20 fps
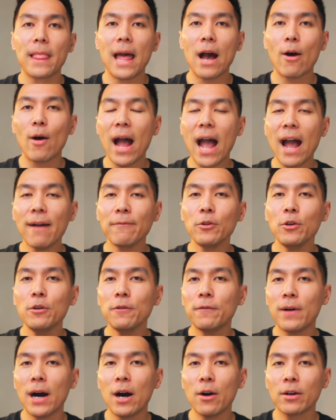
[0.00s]
Now, after you
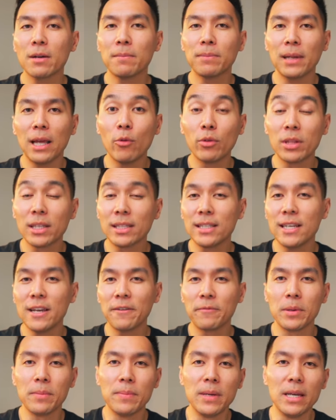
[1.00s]
file a complaint with the
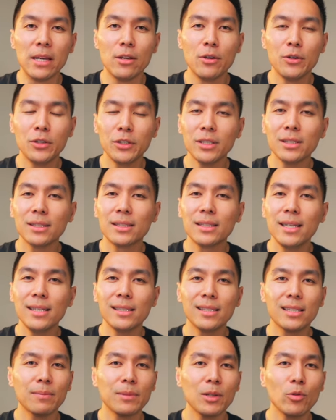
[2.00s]
CFPB, you should see
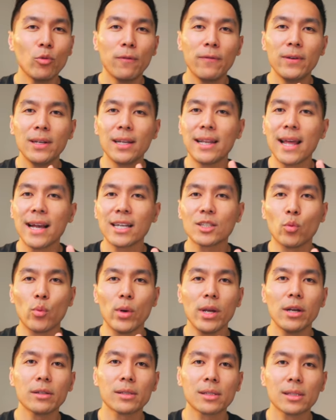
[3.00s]
something within the next
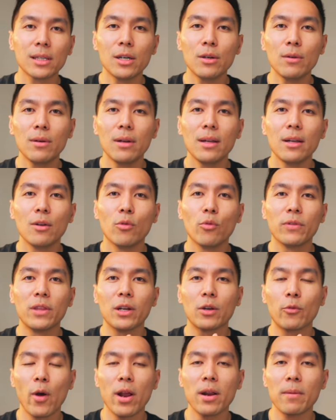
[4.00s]
week or so with
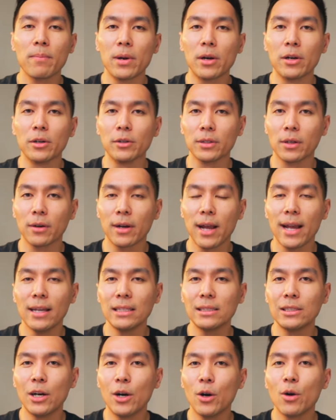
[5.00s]
the credit bureaus, okay?
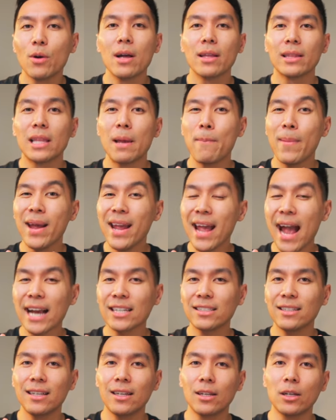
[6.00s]
So they may
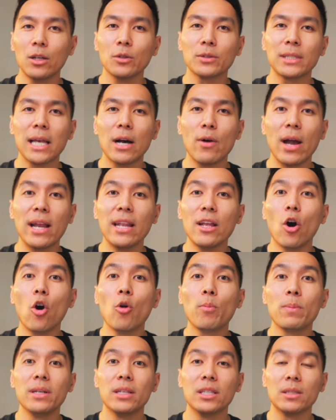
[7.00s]
actually close out any
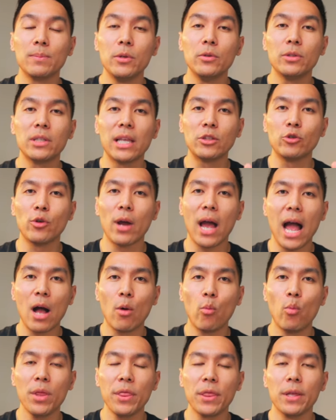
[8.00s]
open disputes that you
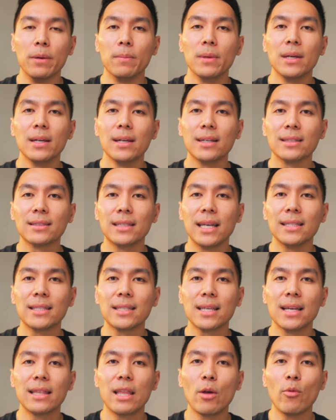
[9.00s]
have with them
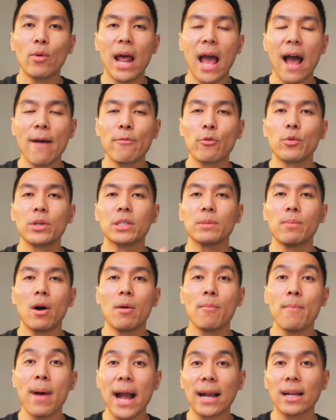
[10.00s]
since they would have to
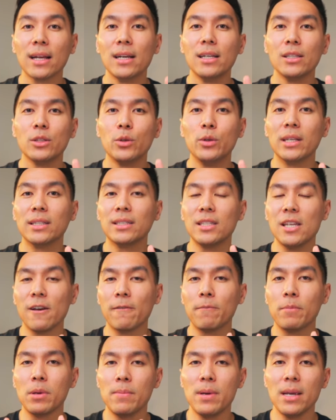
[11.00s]
respond back to the
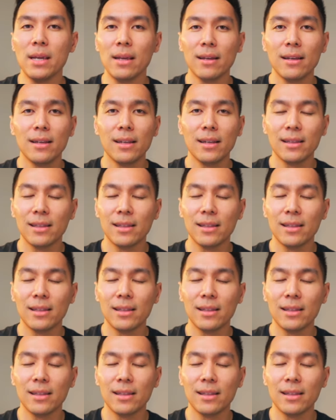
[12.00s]
CFPB.